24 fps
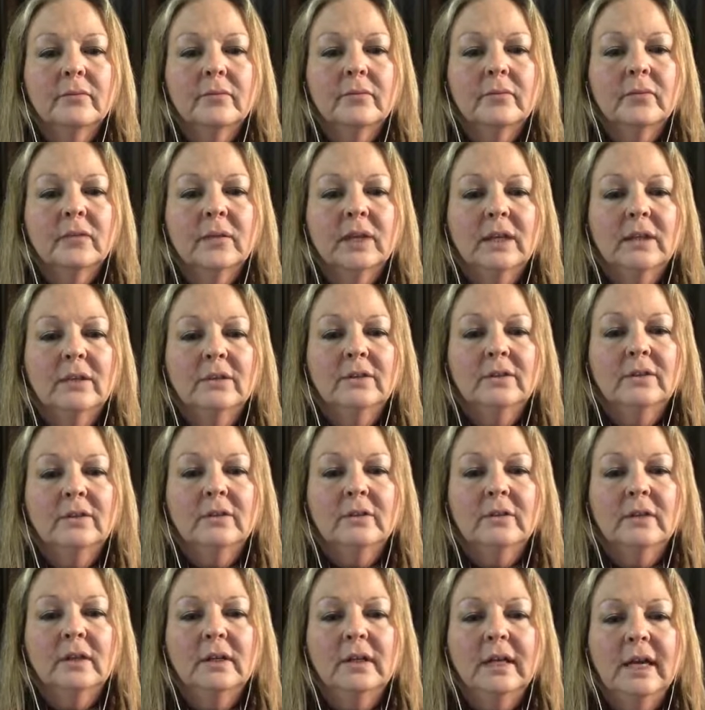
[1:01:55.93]
And you just
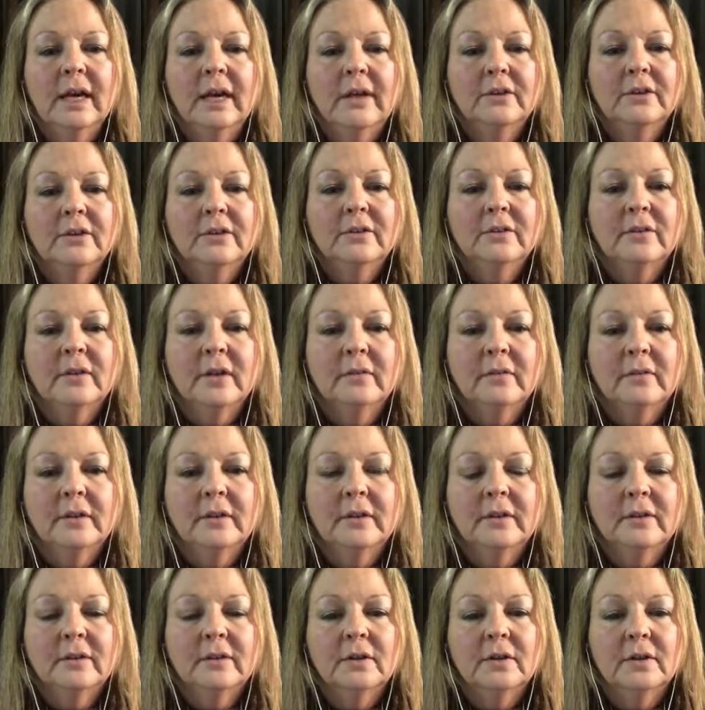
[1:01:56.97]
allow yourself this
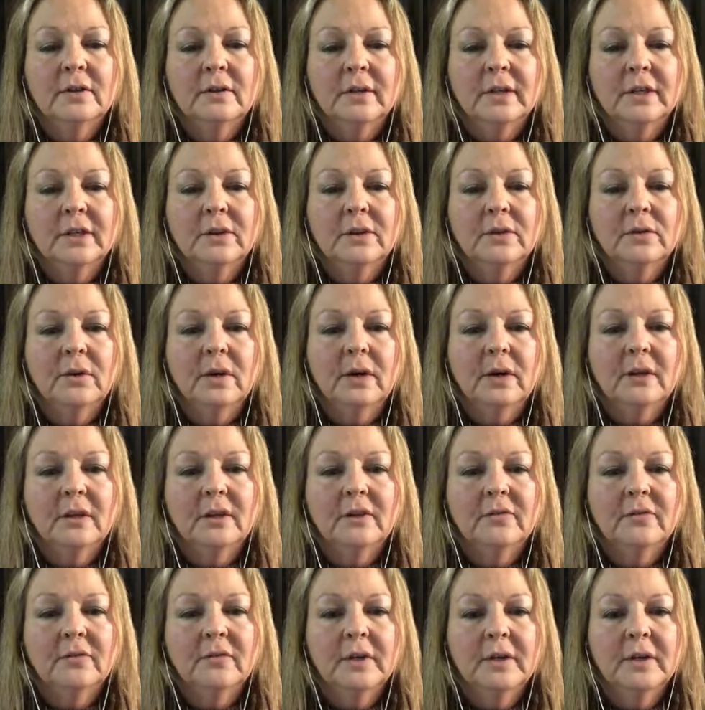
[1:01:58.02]
knowing you are
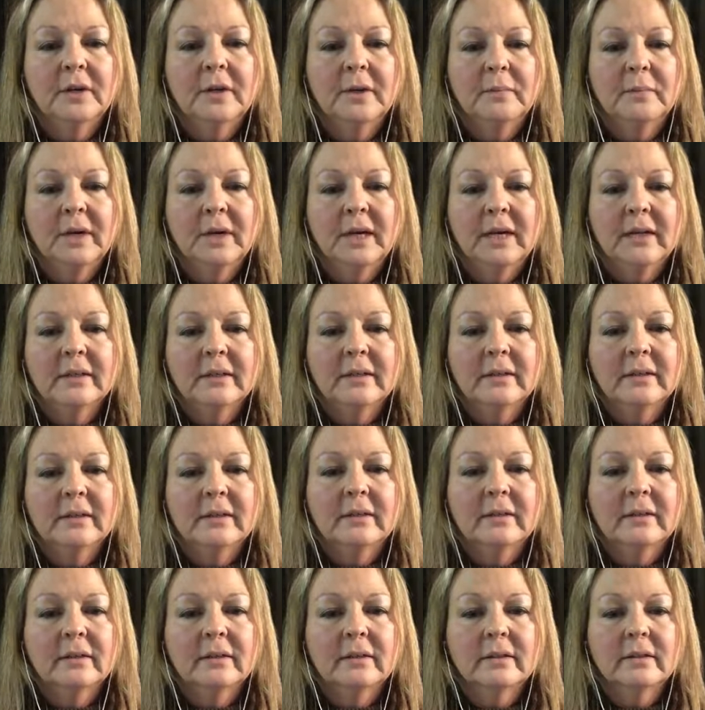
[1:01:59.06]
the very best,
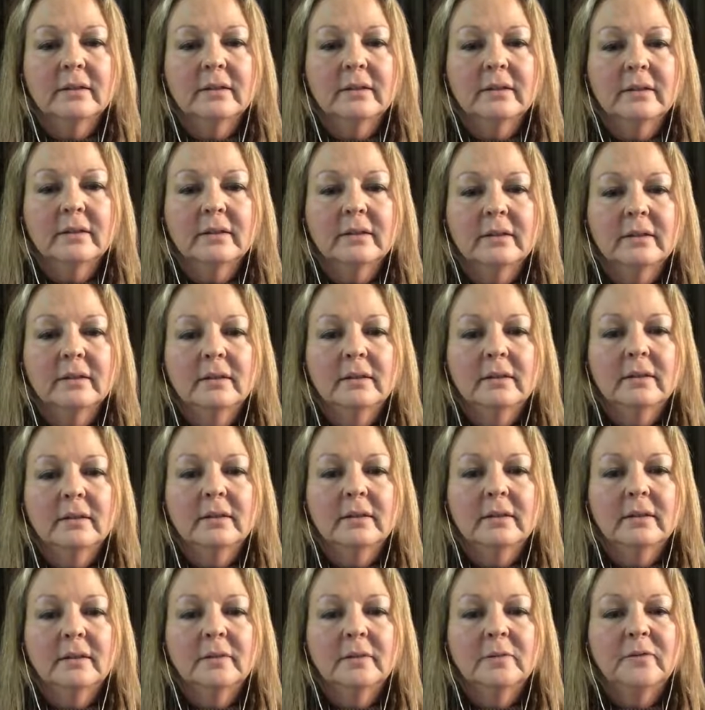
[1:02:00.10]

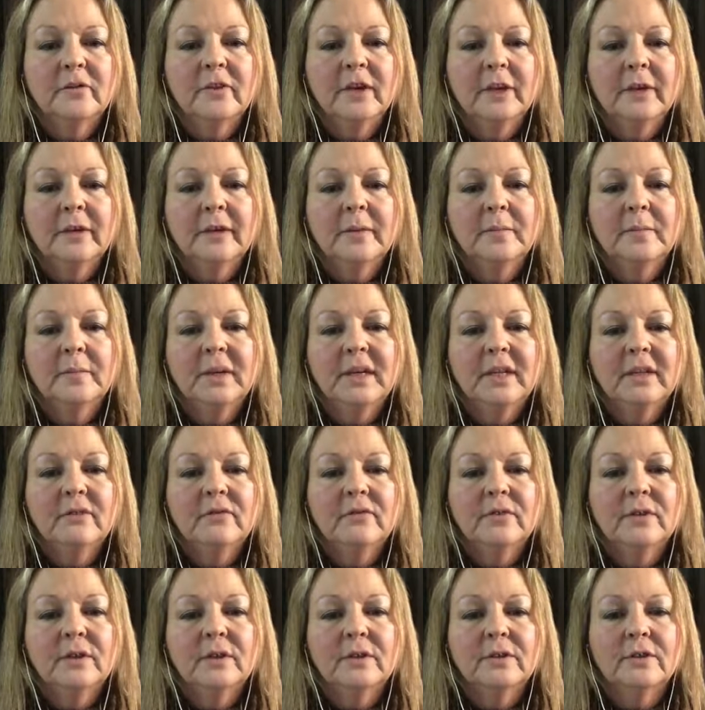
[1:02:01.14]
the very best
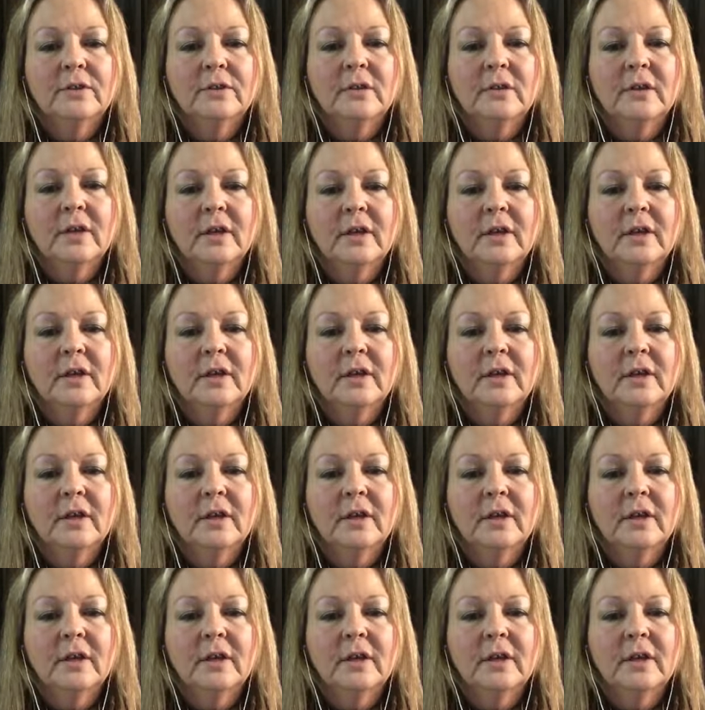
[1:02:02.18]
version of